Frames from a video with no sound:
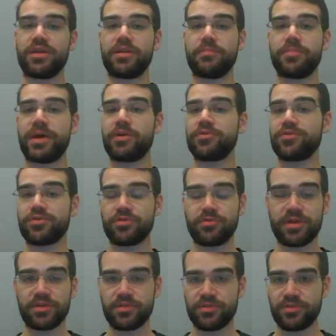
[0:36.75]
in power
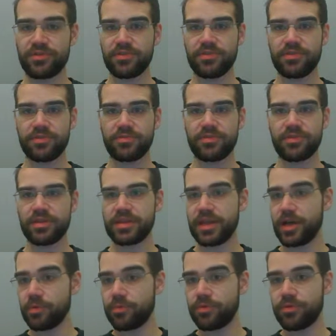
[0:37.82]
generation systems that the
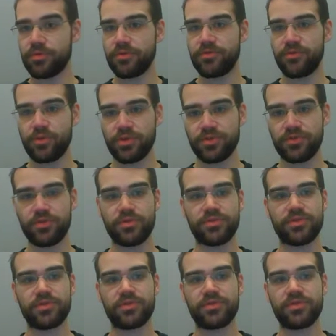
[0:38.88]
Air Force
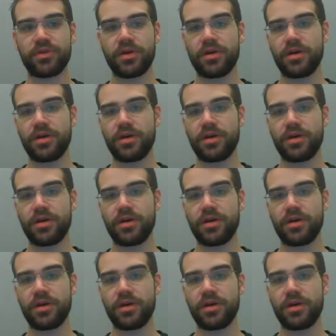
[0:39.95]
uses.